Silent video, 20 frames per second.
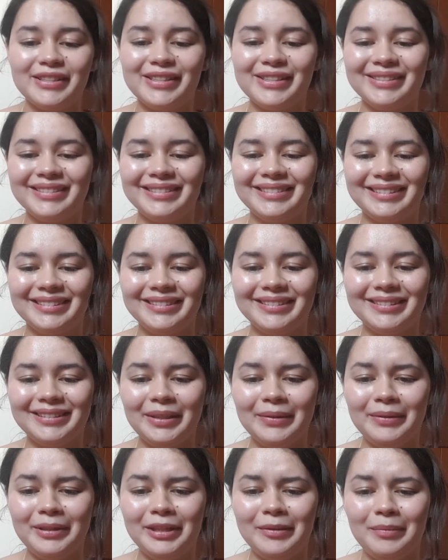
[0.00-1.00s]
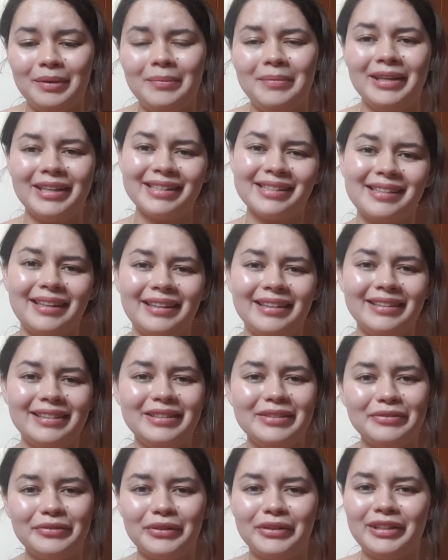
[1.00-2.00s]
So that really made me
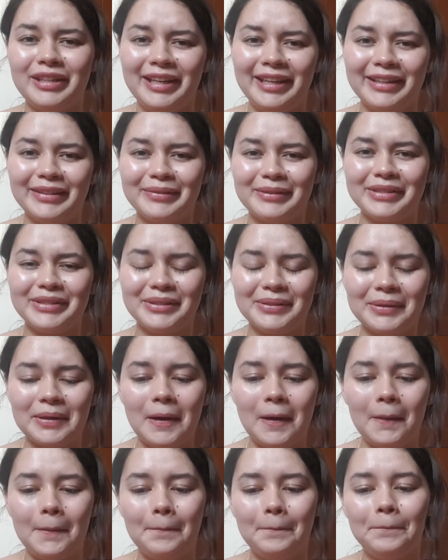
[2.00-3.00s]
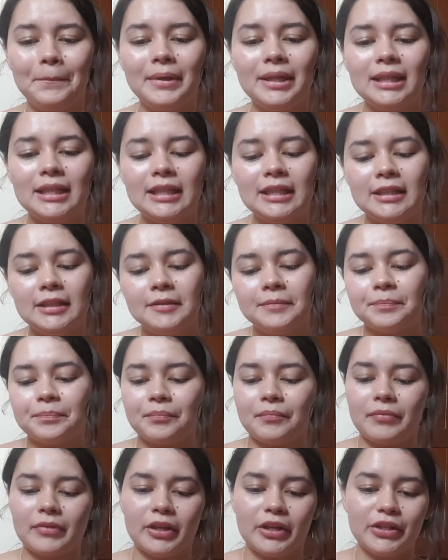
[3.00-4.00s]
excited for like what's to come.
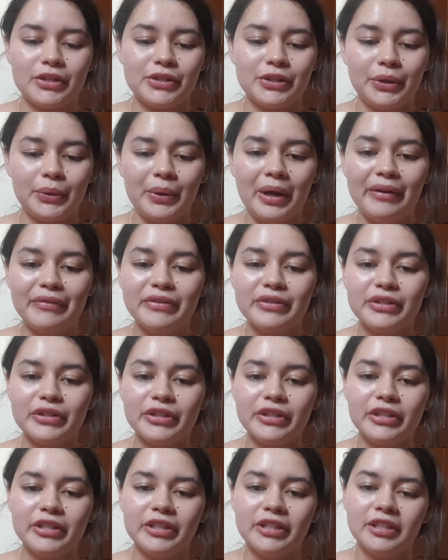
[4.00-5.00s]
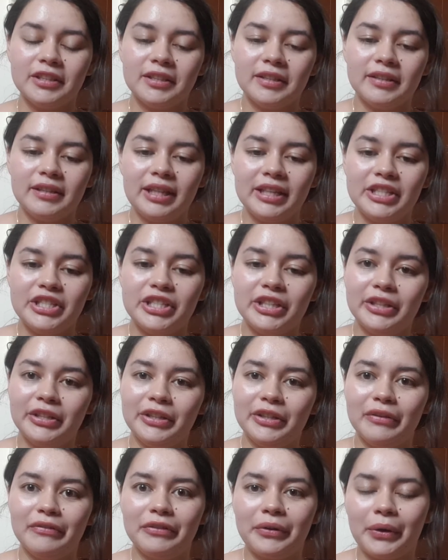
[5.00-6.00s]
So after that
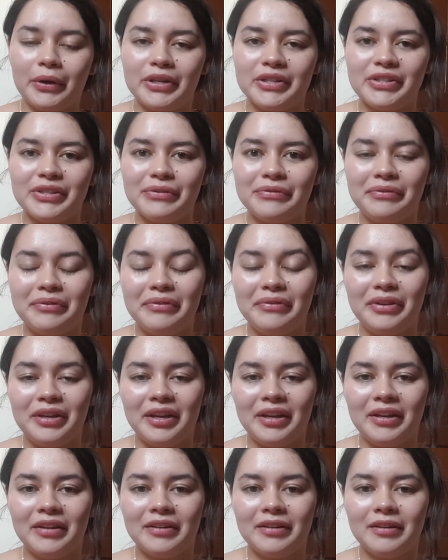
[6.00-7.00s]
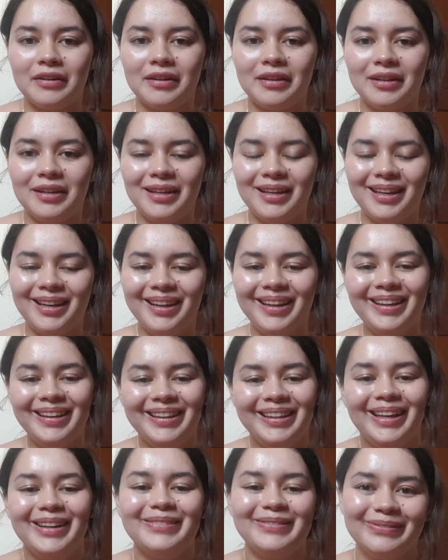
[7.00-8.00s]
dinner, of course, Vivienne,
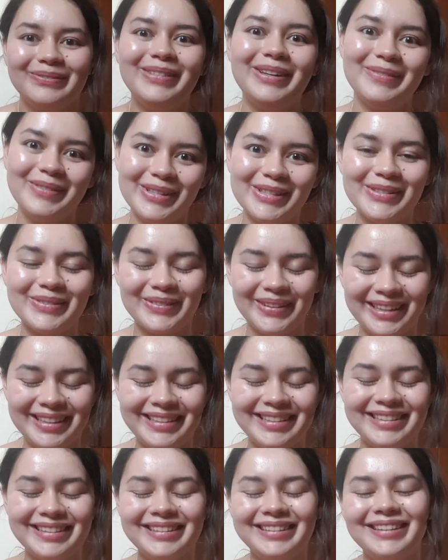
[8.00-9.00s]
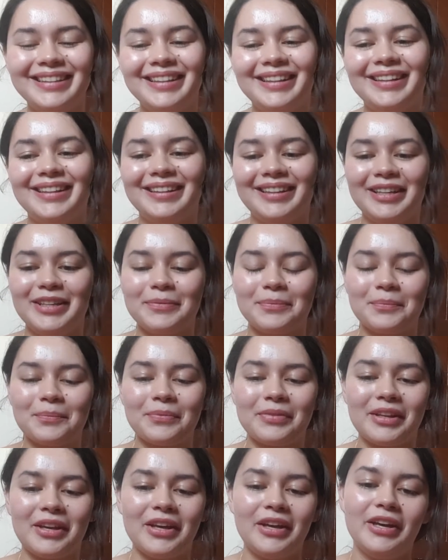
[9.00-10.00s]
yeah, my best friend,
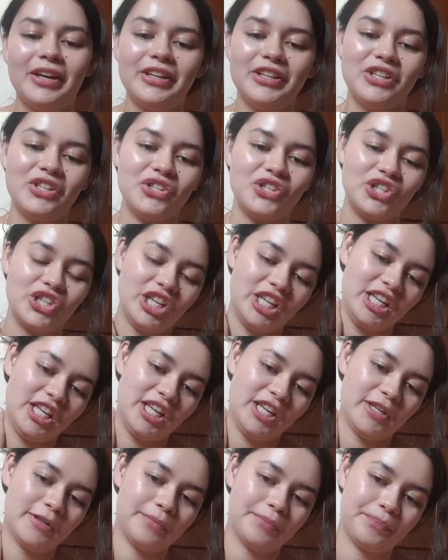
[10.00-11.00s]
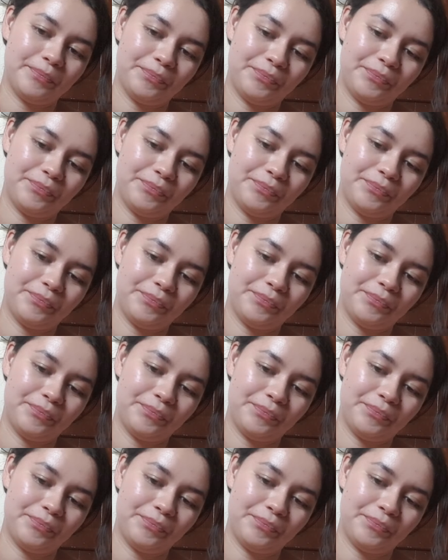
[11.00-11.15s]
she